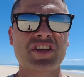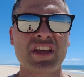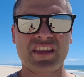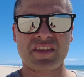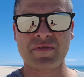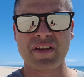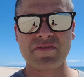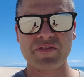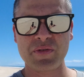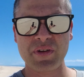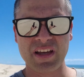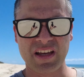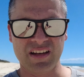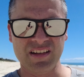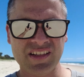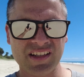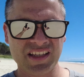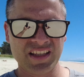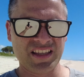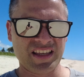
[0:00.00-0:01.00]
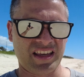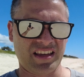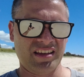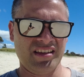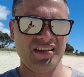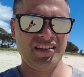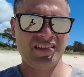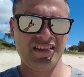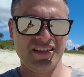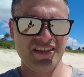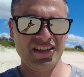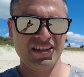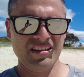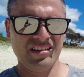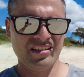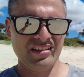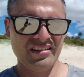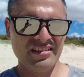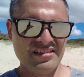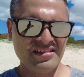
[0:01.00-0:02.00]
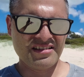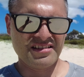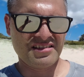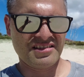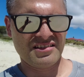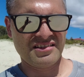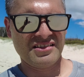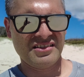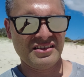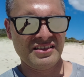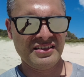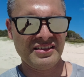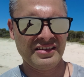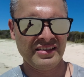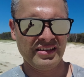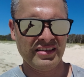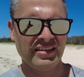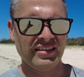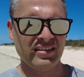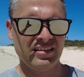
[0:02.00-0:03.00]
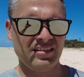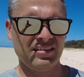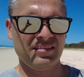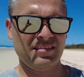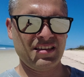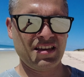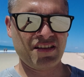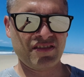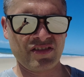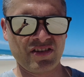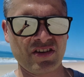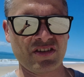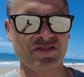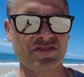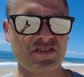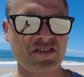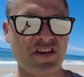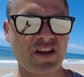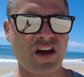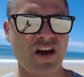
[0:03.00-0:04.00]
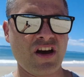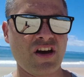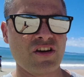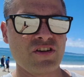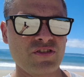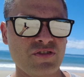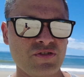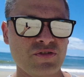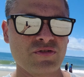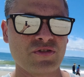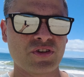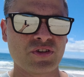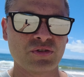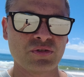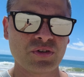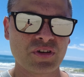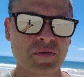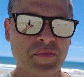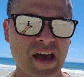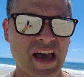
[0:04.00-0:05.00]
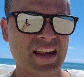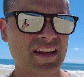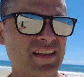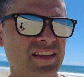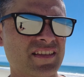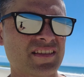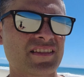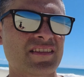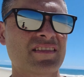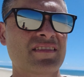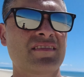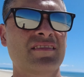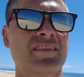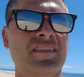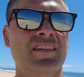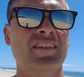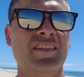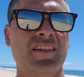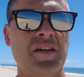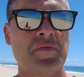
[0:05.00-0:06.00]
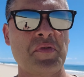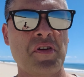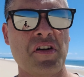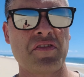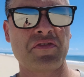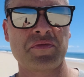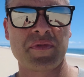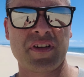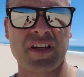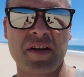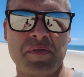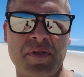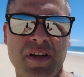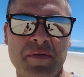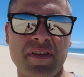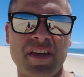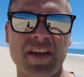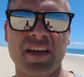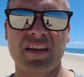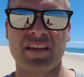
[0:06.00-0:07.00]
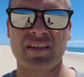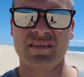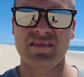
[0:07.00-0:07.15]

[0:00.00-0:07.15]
get them everywhere. Look at it. Look. There are no cool cabanas, apart from a couple up there,